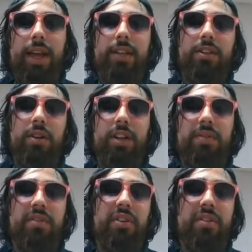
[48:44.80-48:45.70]
And so
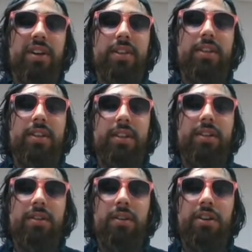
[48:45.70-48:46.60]
definitely read the rest of
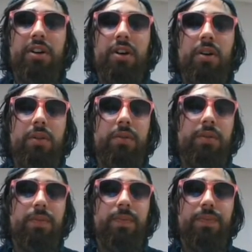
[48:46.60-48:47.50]
this on your own,
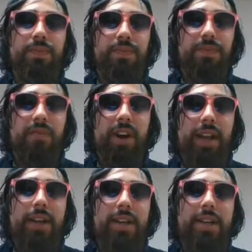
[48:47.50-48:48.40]
right?